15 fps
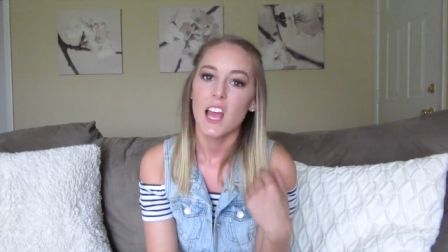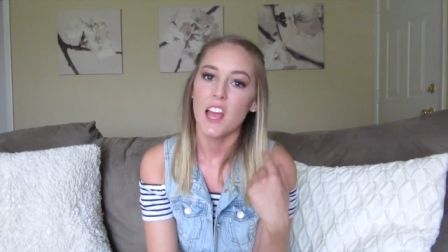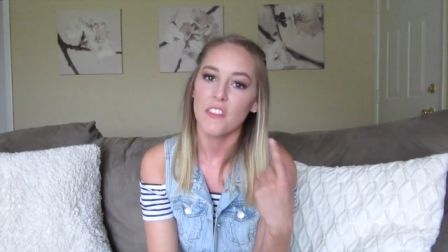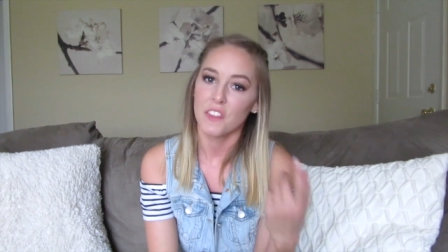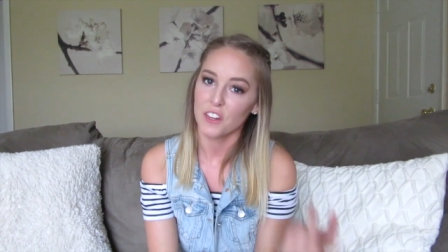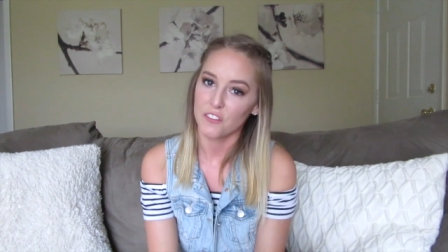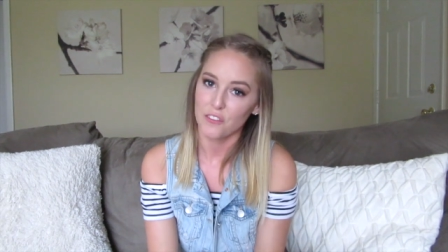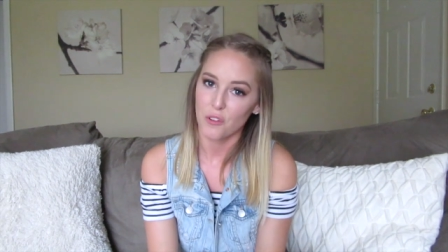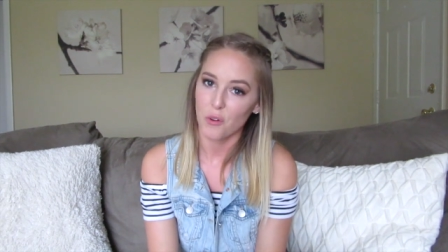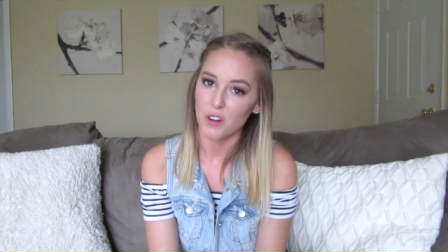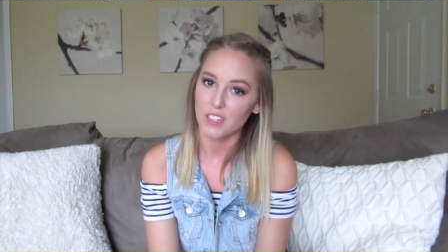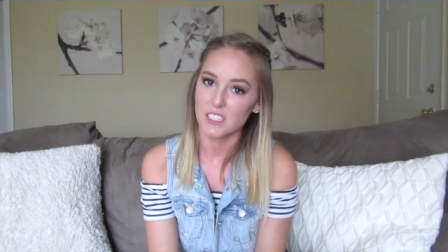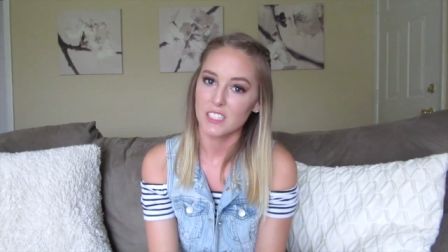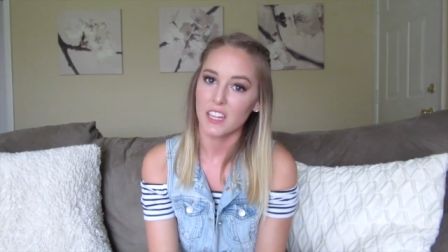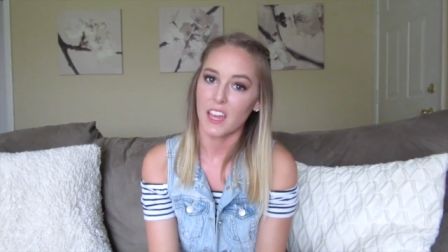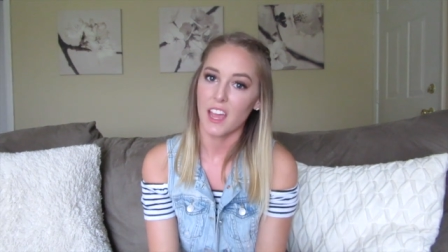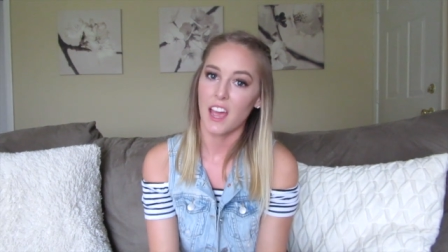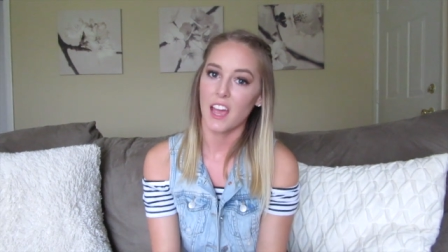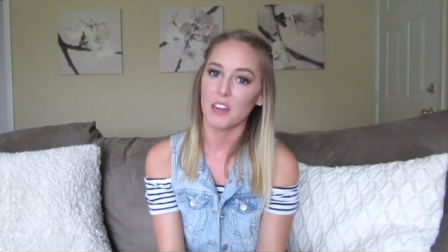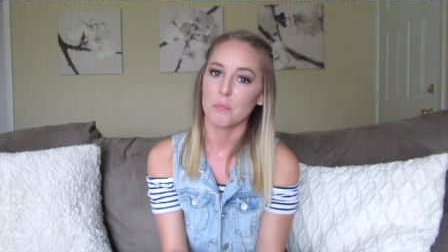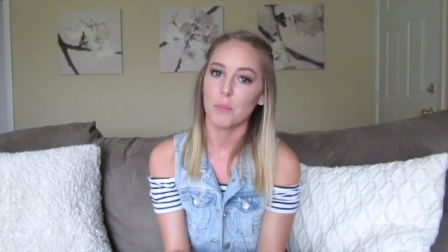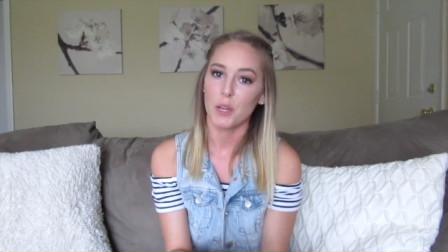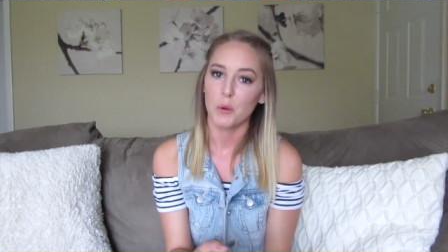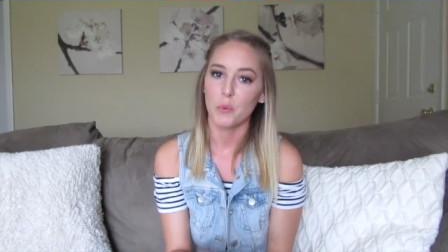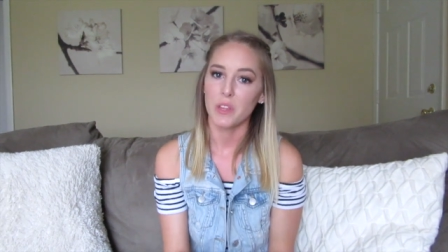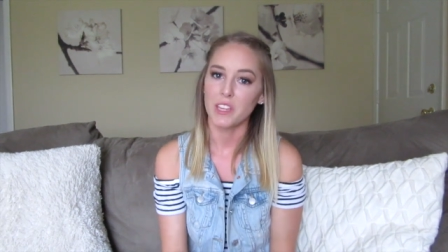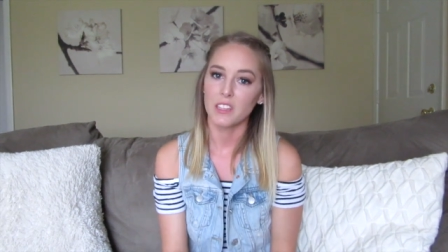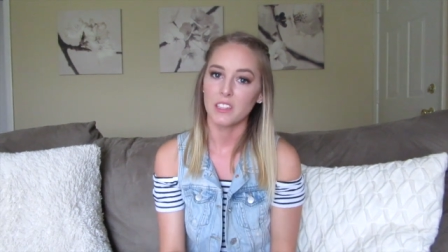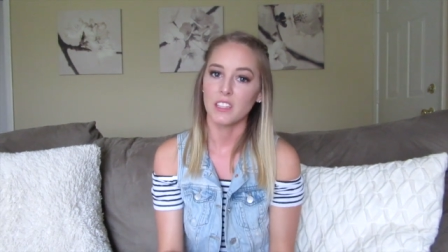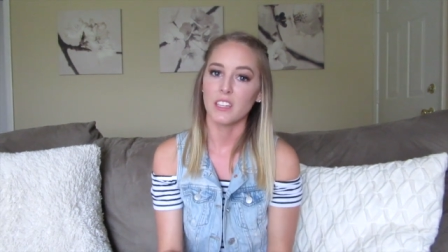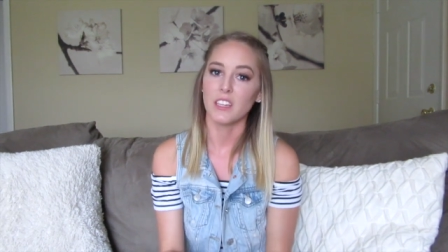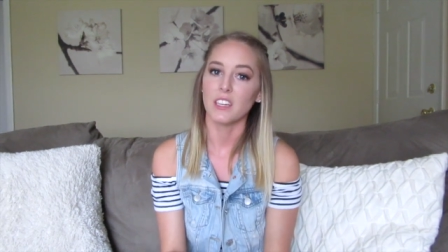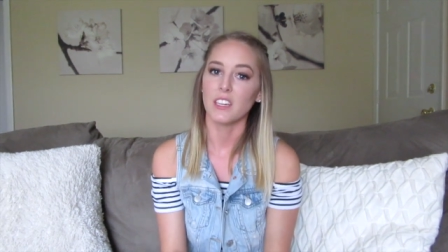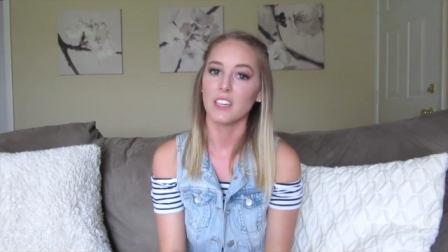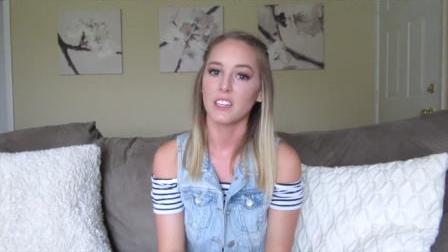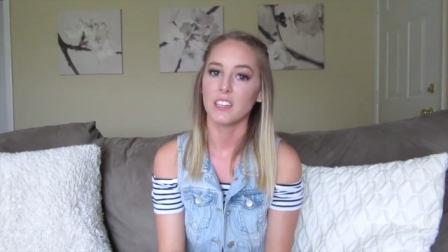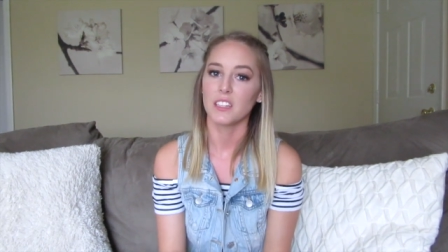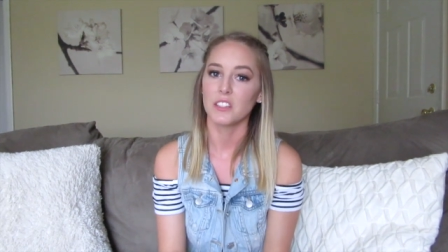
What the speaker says: And then of course I had my weekly